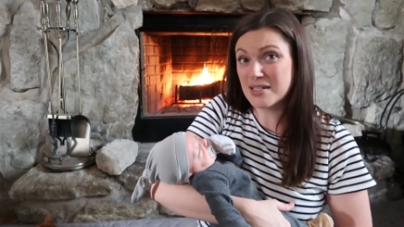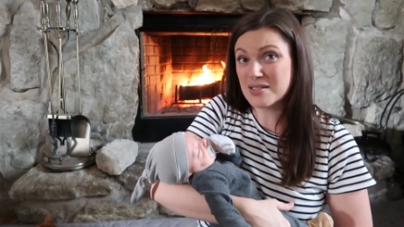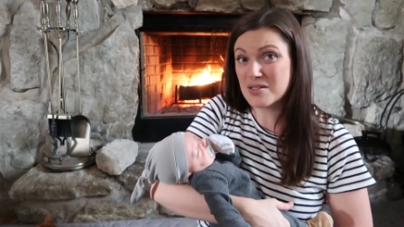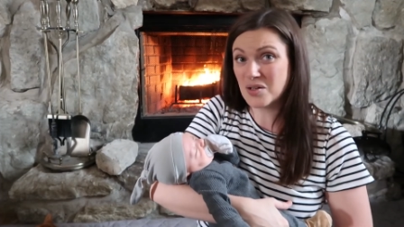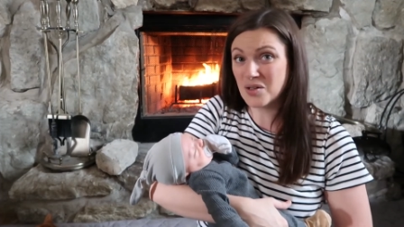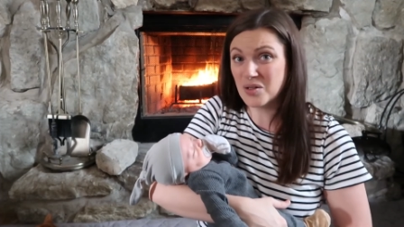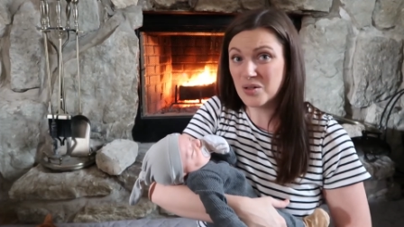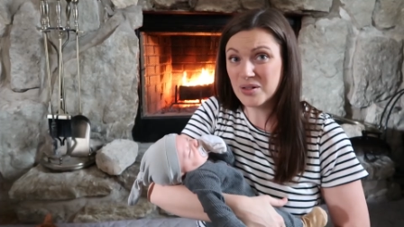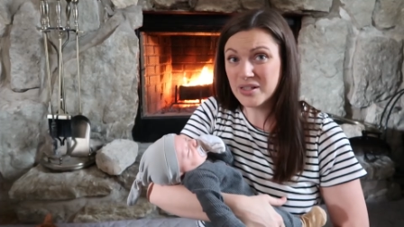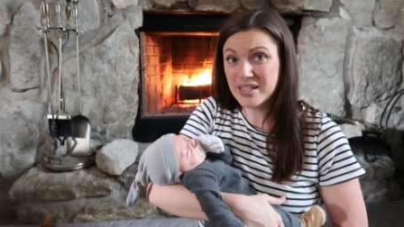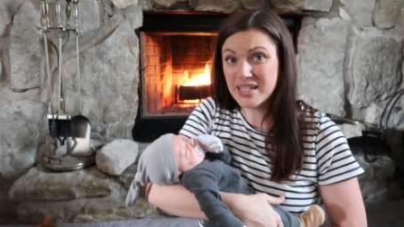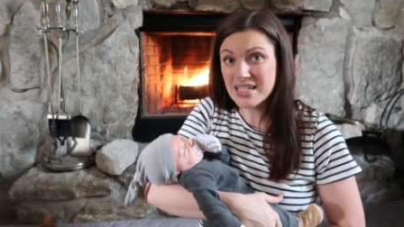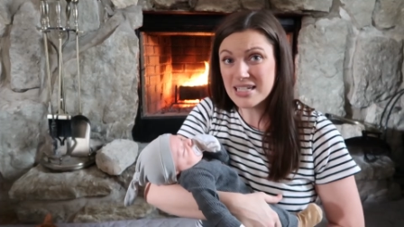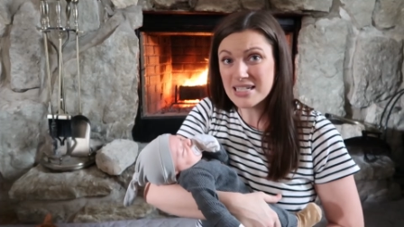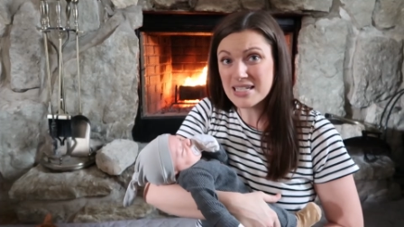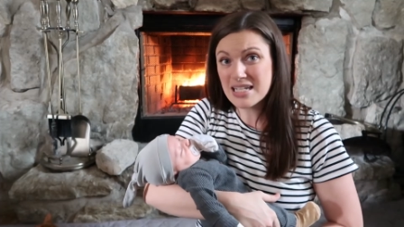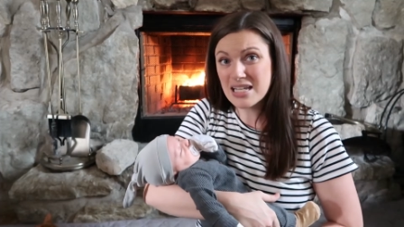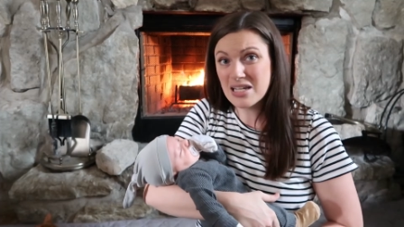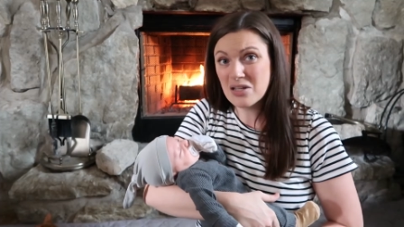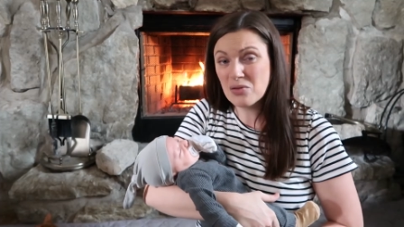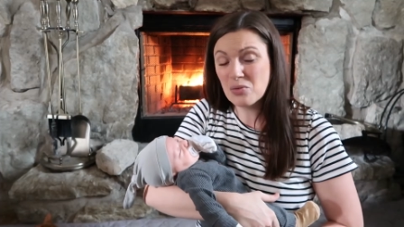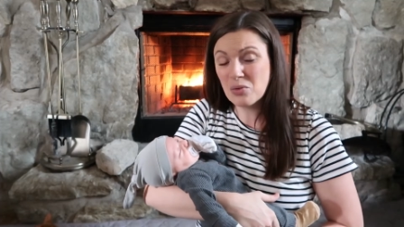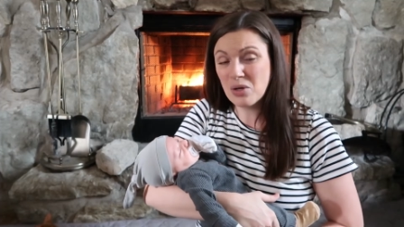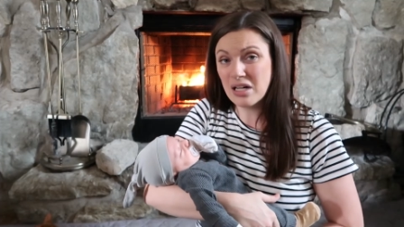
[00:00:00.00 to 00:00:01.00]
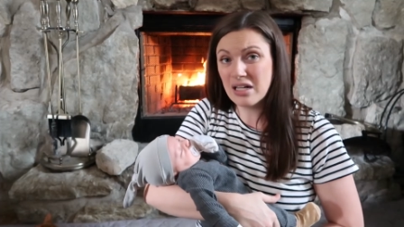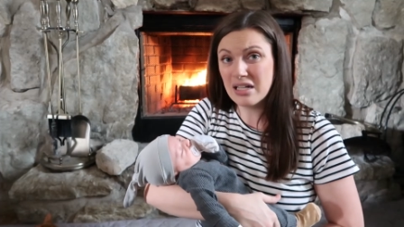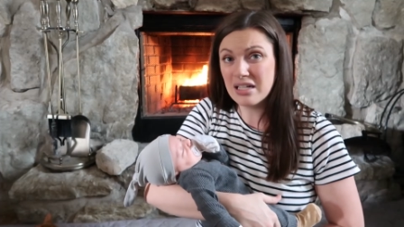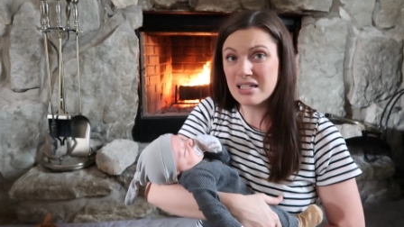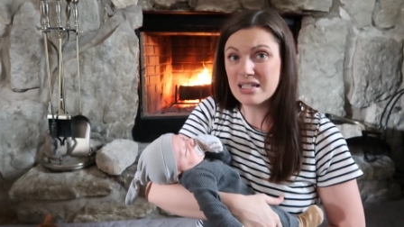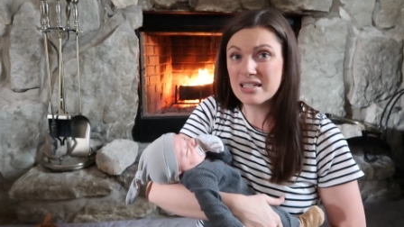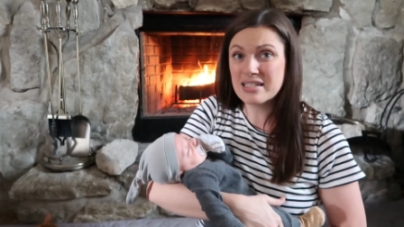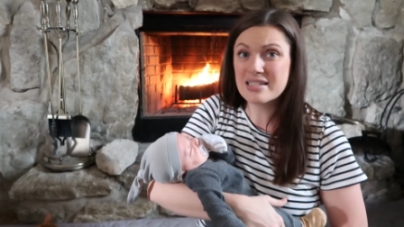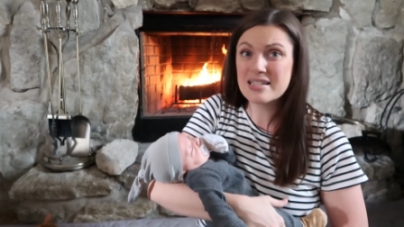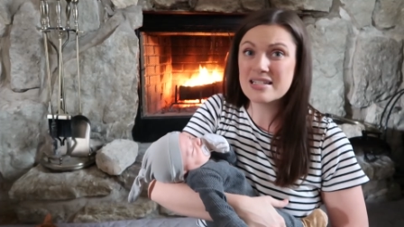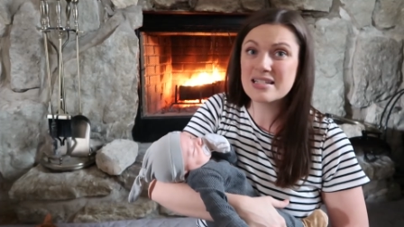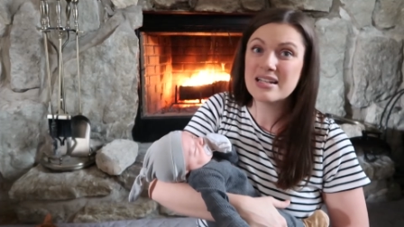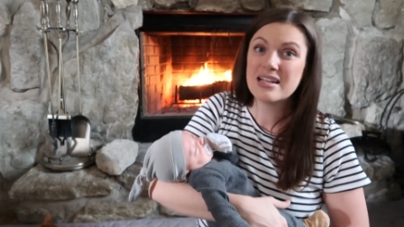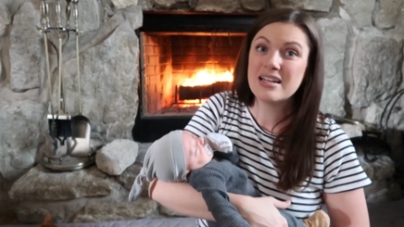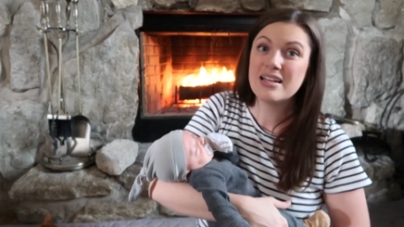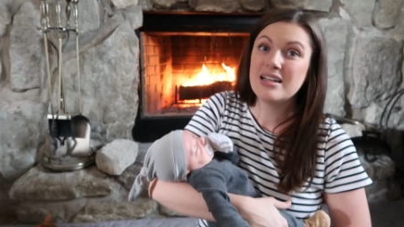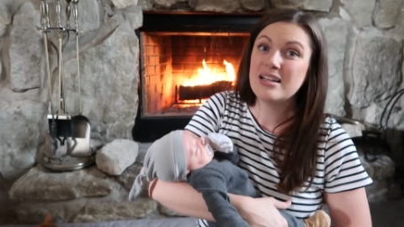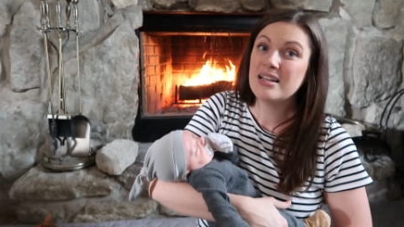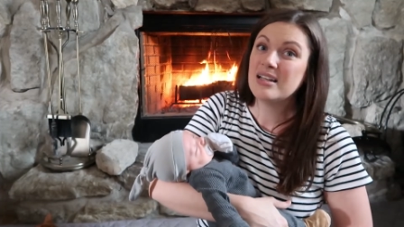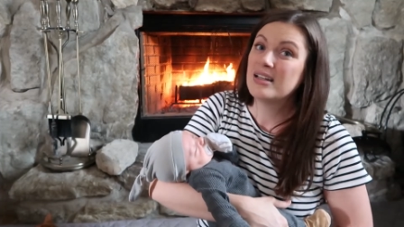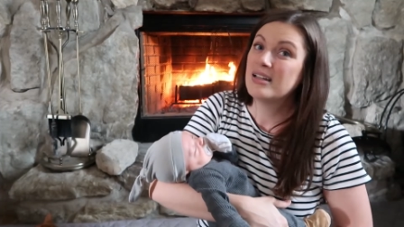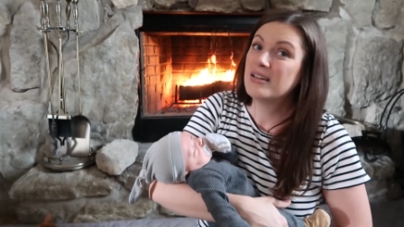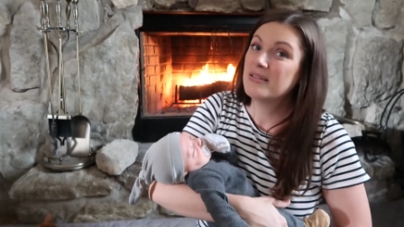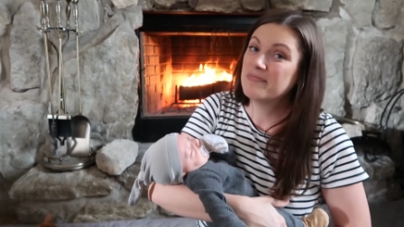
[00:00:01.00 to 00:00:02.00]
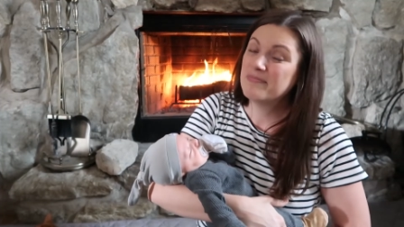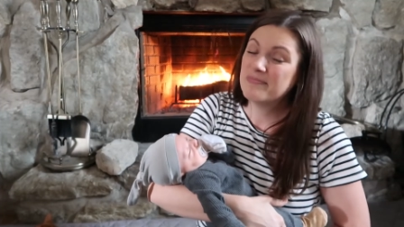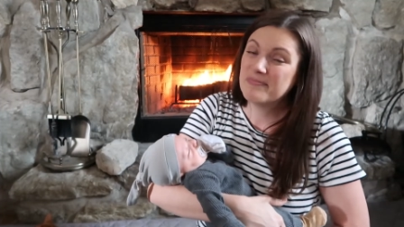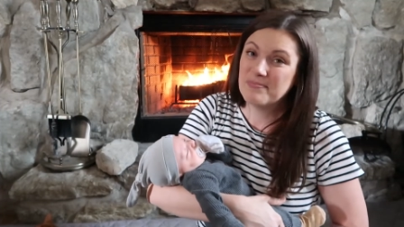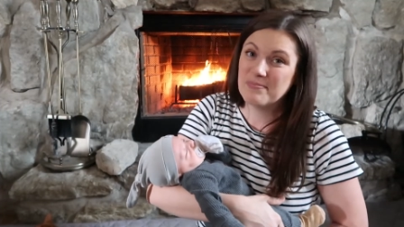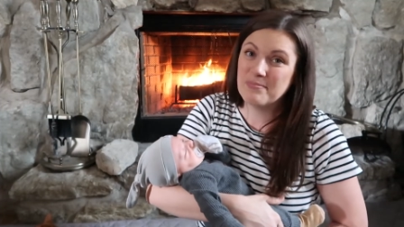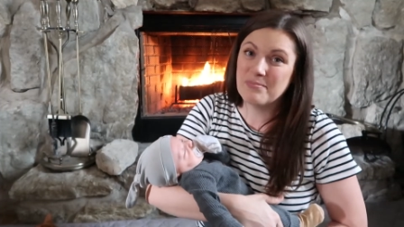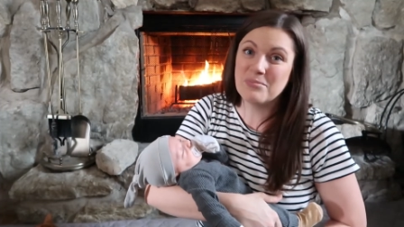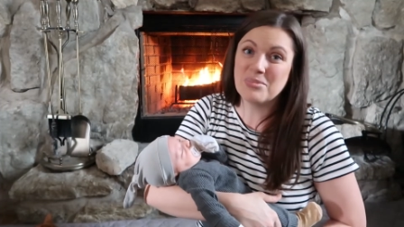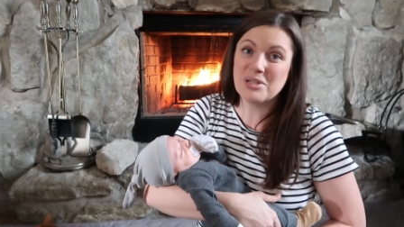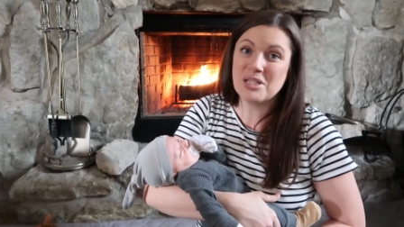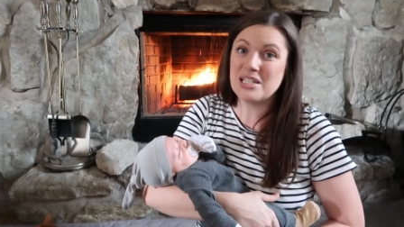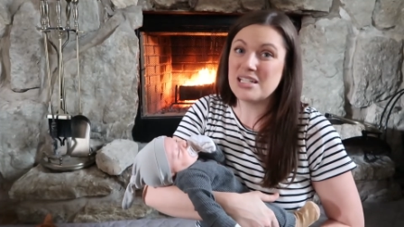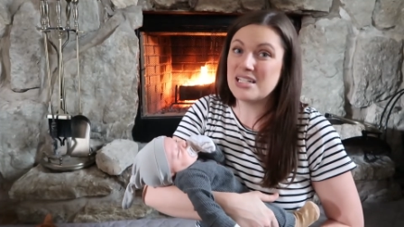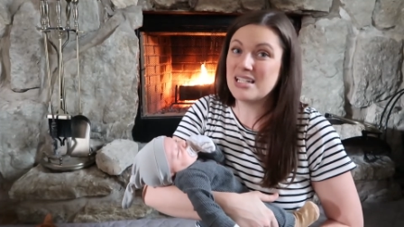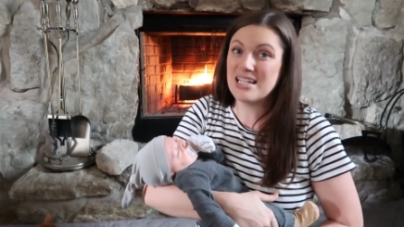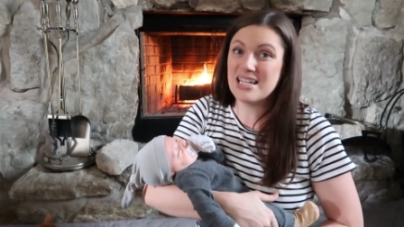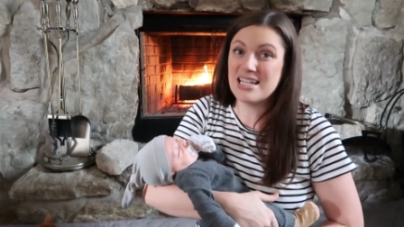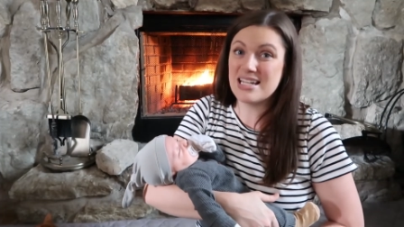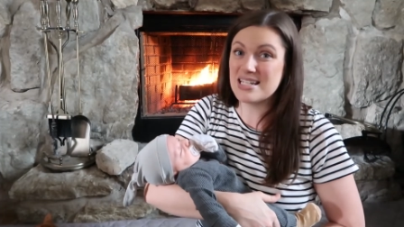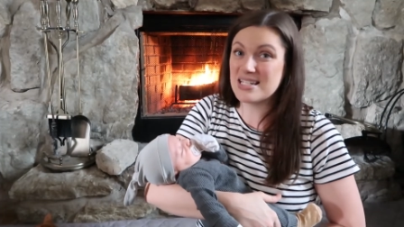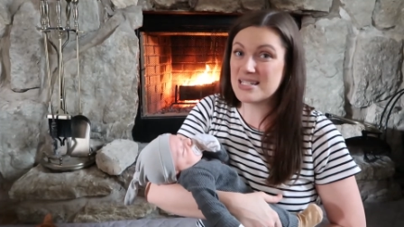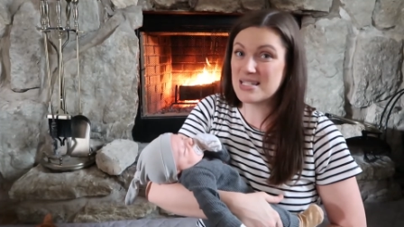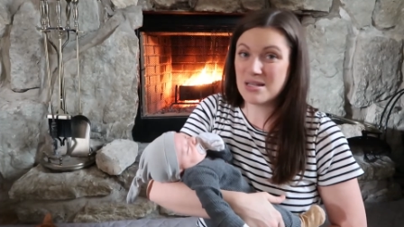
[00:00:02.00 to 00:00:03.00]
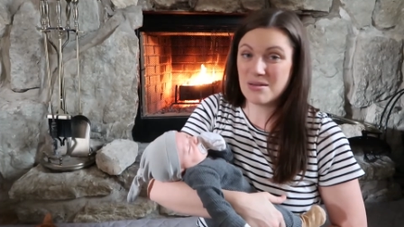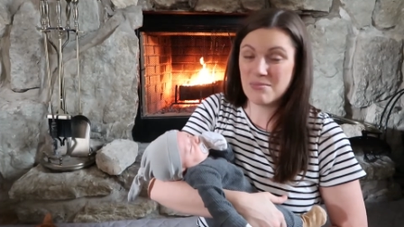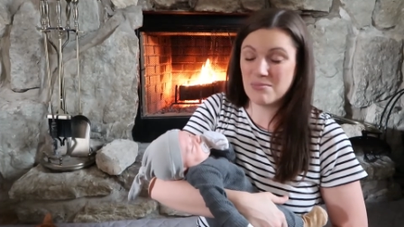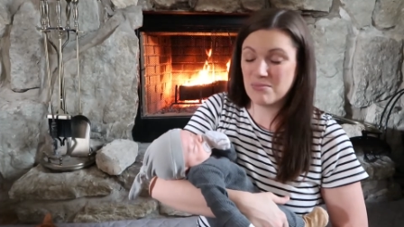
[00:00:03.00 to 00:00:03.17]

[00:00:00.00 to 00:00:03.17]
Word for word: as early as he was but he's